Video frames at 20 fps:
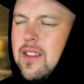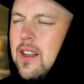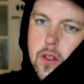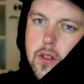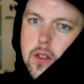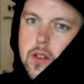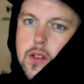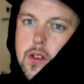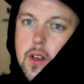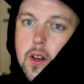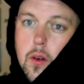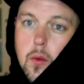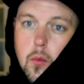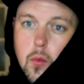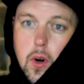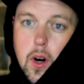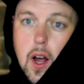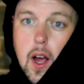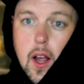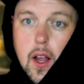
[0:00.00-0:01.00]
Like so it's like
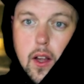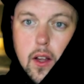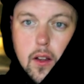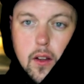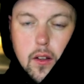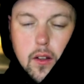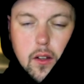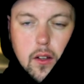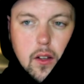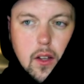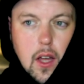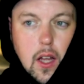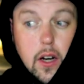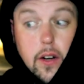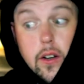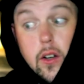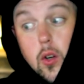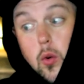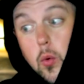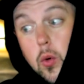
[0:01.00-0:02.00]
when I get
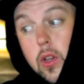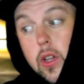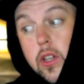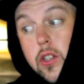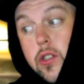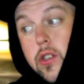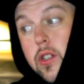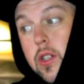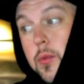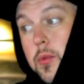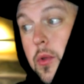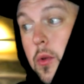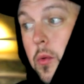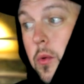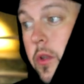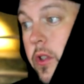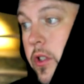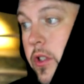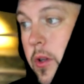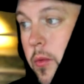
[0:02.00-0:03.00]
in new relationships or
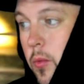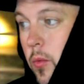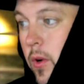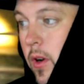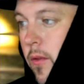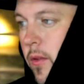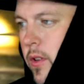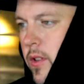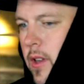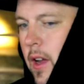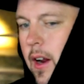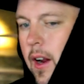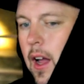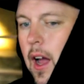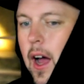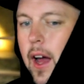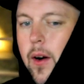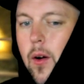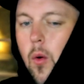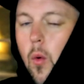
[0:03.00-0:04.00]
relationship or whatever, it's like
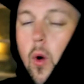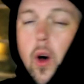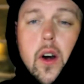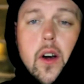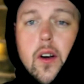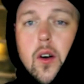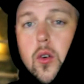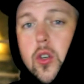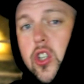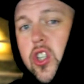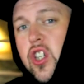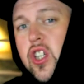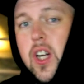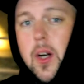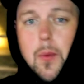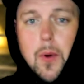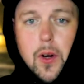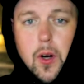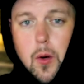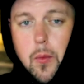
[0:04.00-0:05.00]
I don't want to know shit
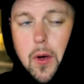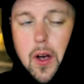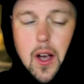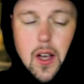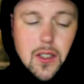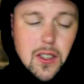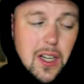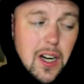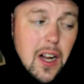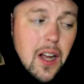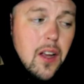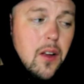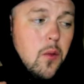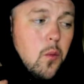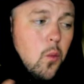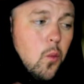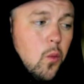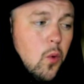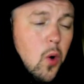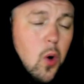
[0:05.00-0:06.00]
about your past and I
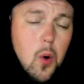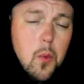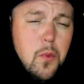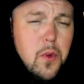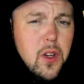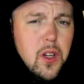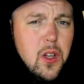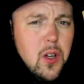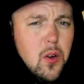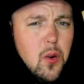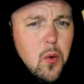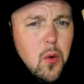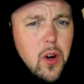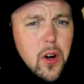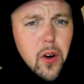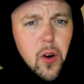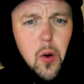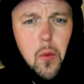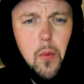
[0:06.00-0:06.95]
hope that you don't want to